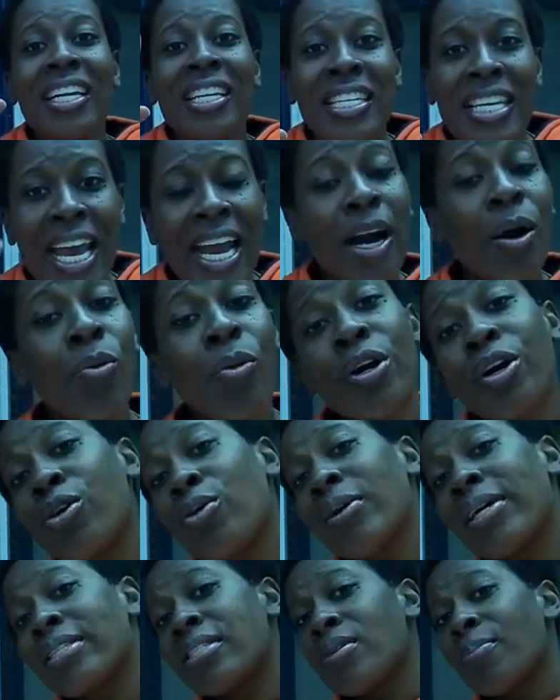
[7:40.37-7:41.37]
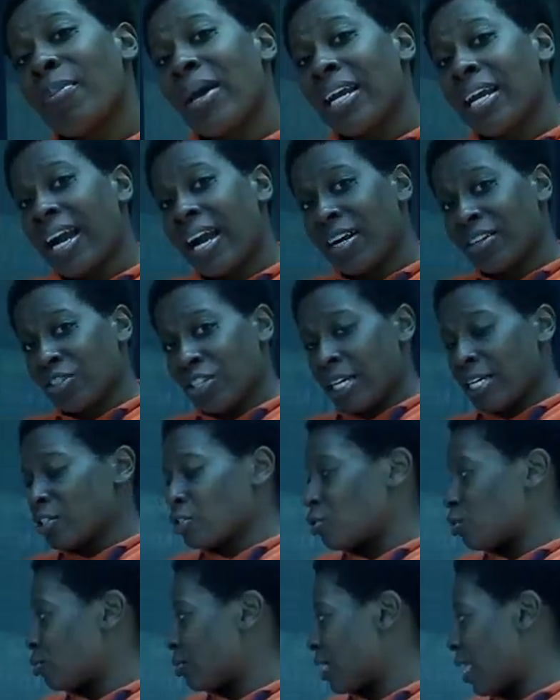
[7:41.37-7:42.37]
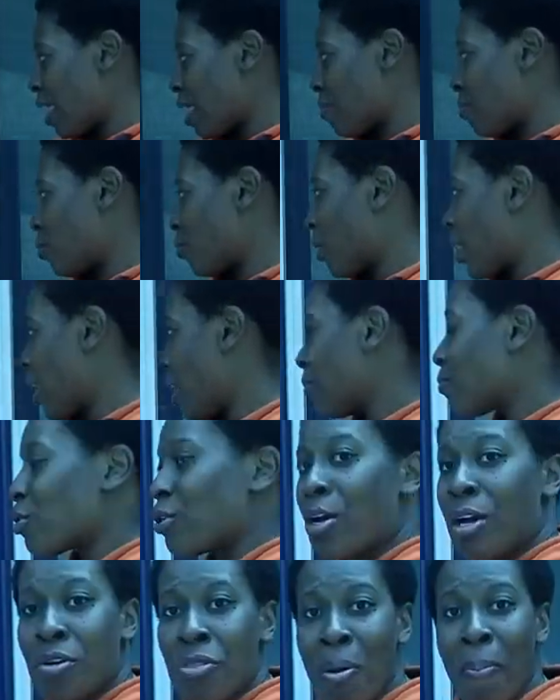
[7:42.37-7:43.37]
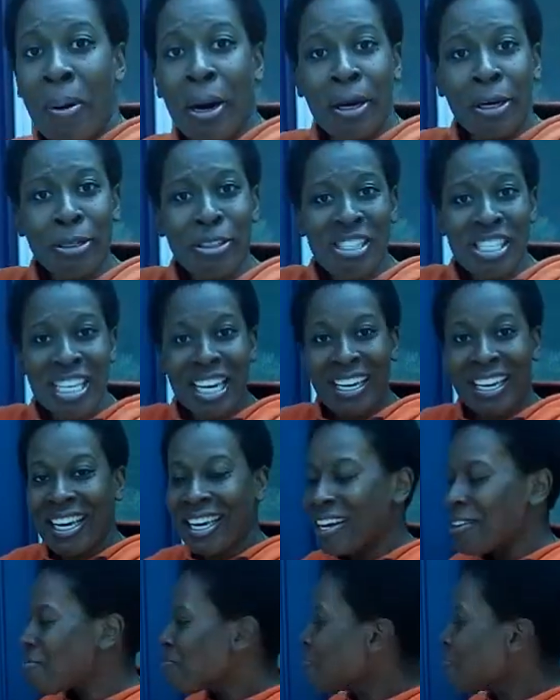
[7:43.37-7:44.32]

Now we're going to make our digital time, okay? You hear the bird singing?